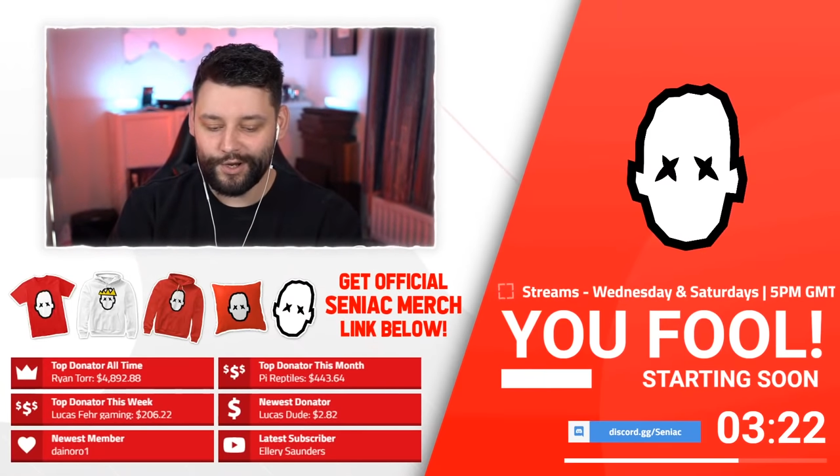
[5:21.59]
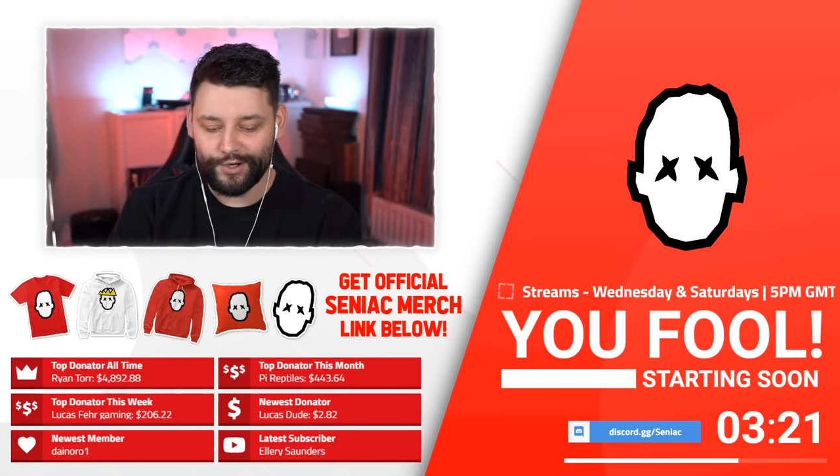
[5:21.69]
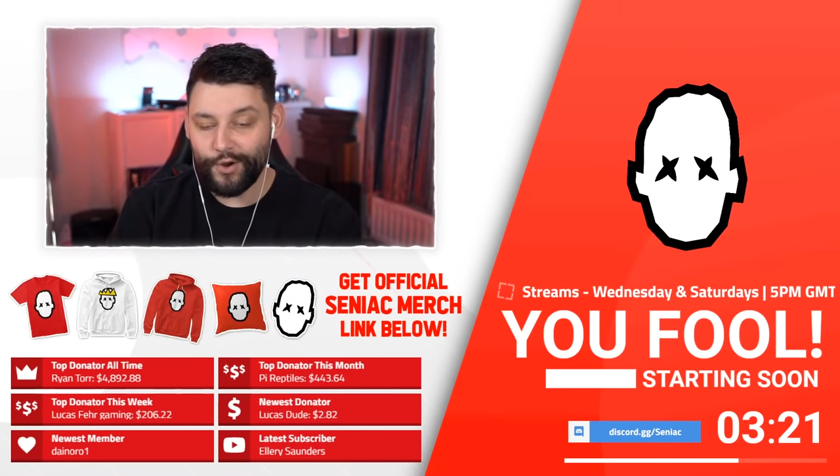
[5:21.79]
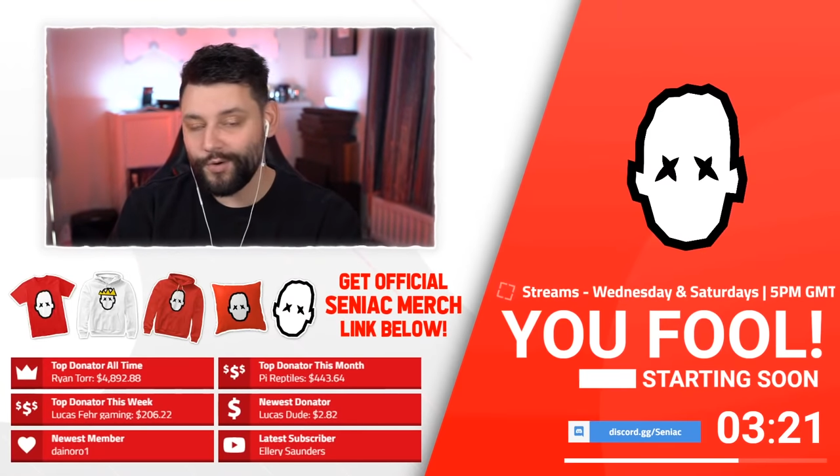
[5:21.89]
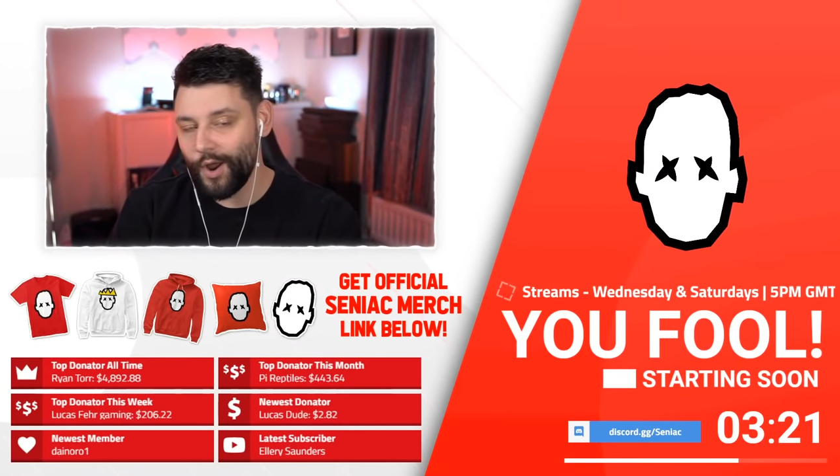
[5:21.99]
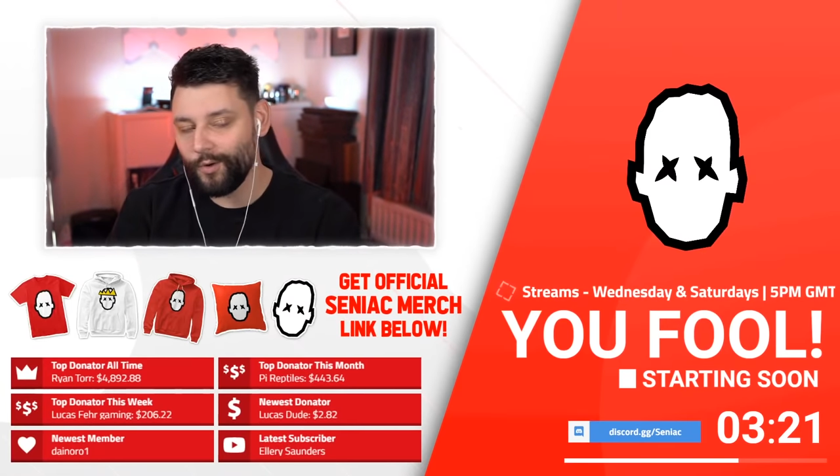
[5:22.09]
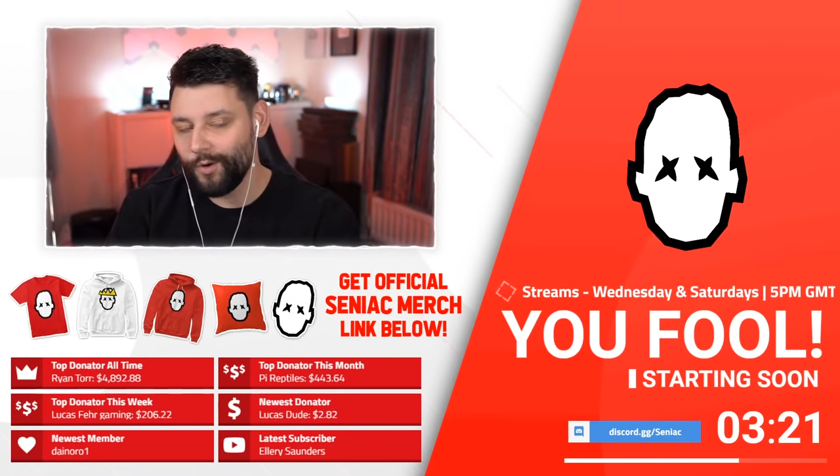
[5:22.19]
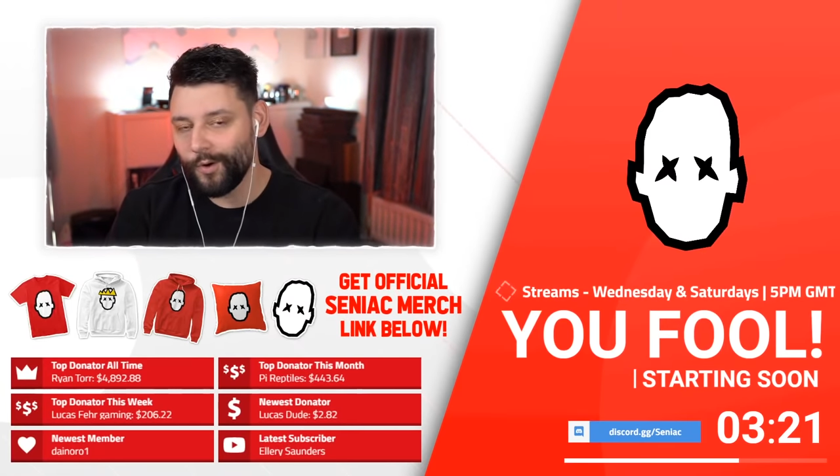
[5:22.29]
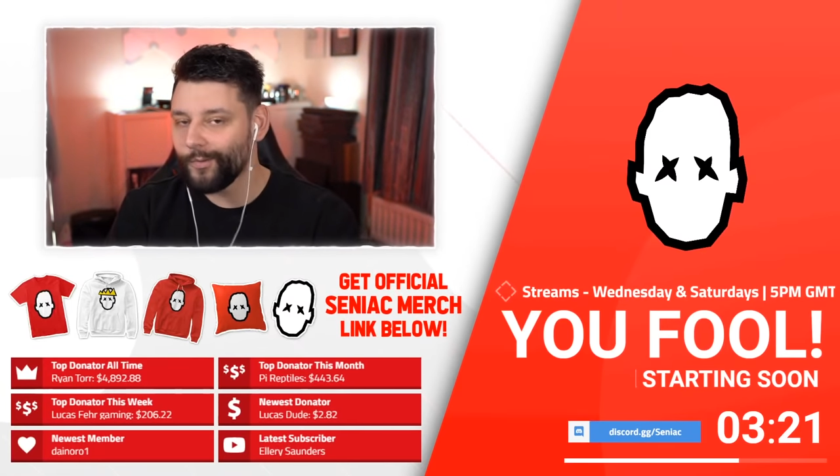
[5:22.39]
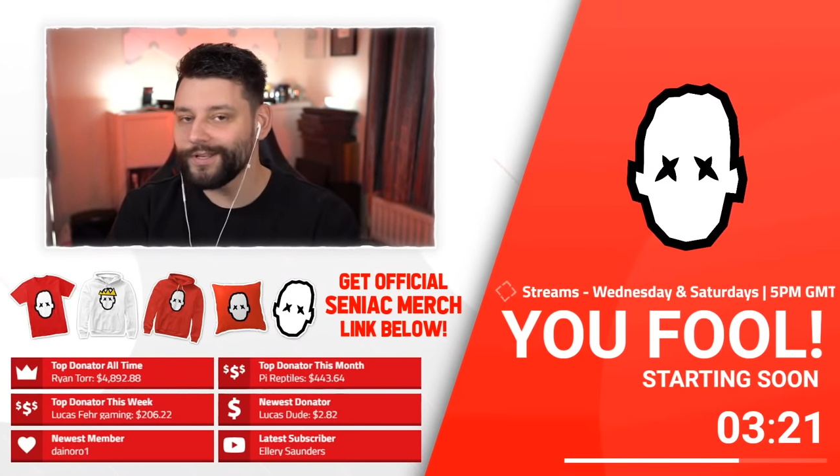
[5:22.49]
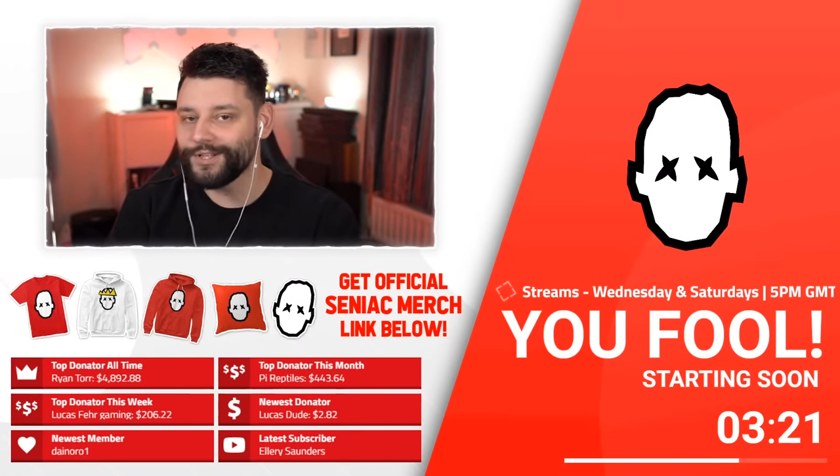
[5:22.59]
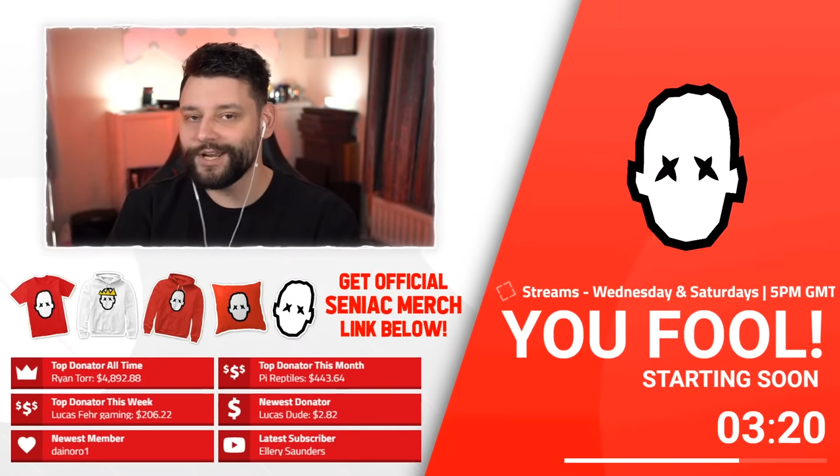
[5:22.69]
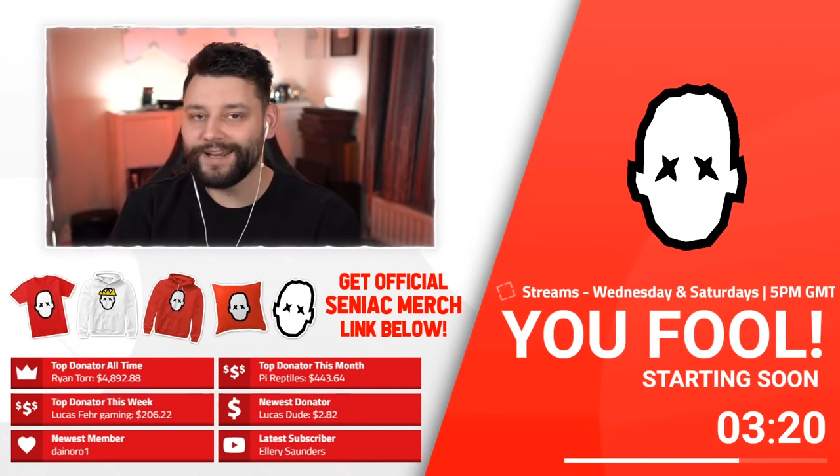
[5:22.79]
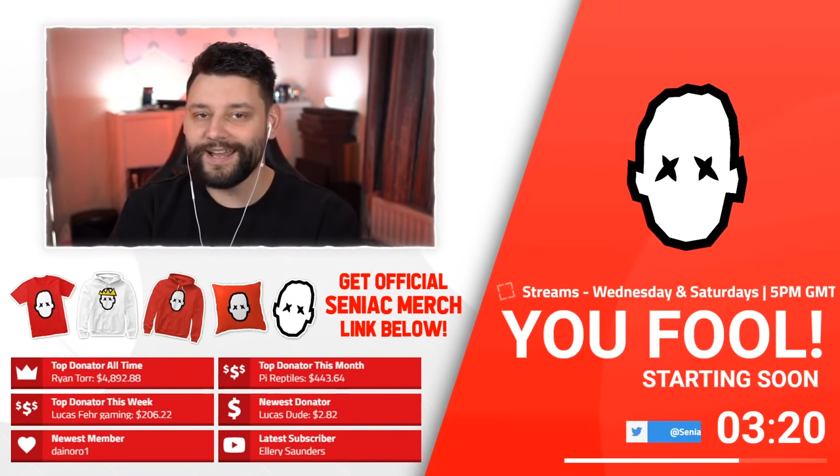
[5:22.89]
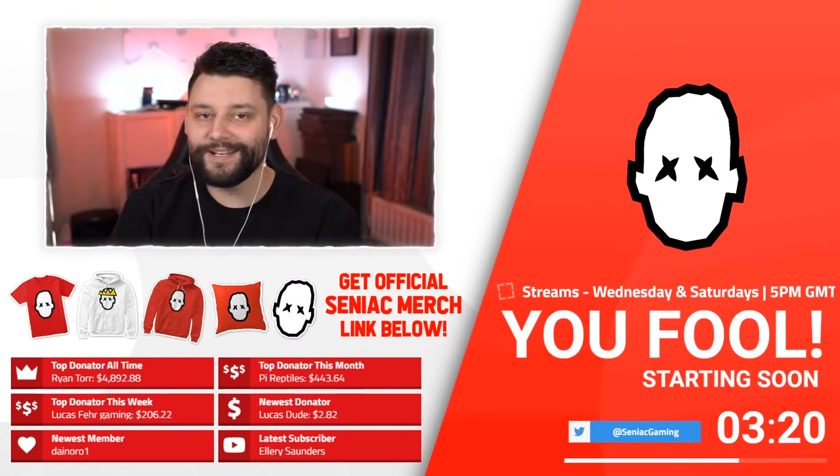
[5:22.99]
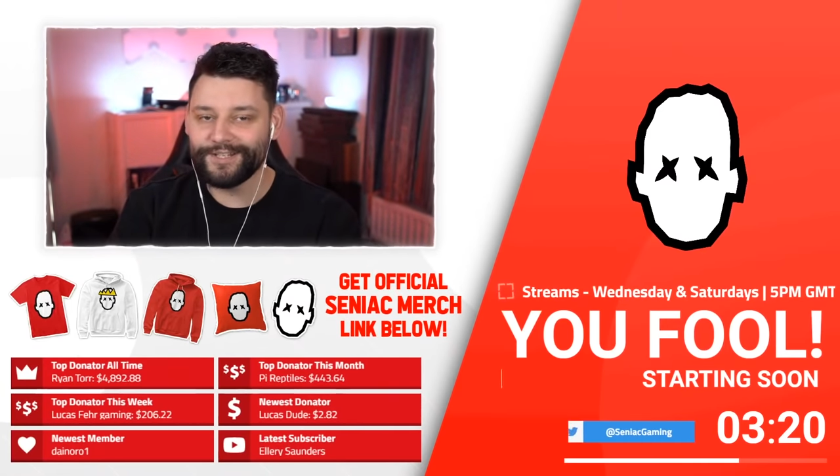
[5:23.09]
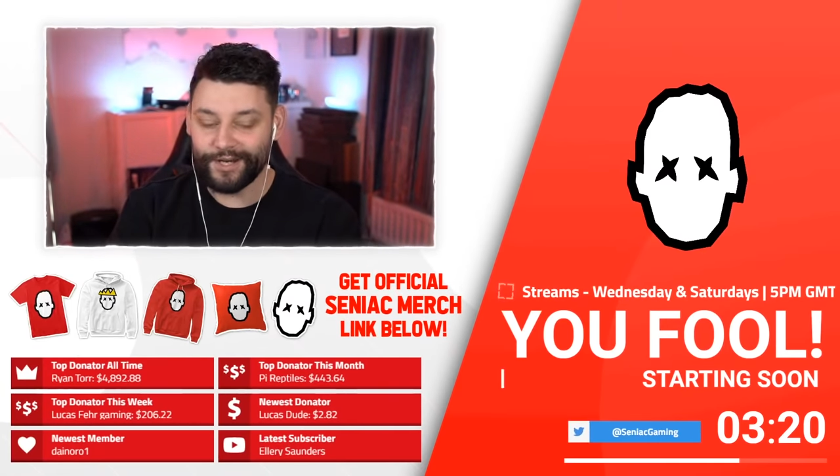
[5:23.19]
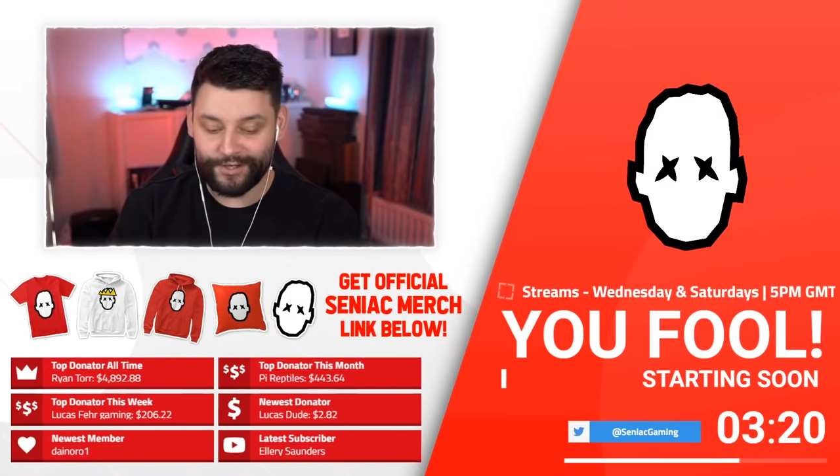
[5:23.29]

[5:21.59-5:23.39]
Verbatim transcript: You know what you need to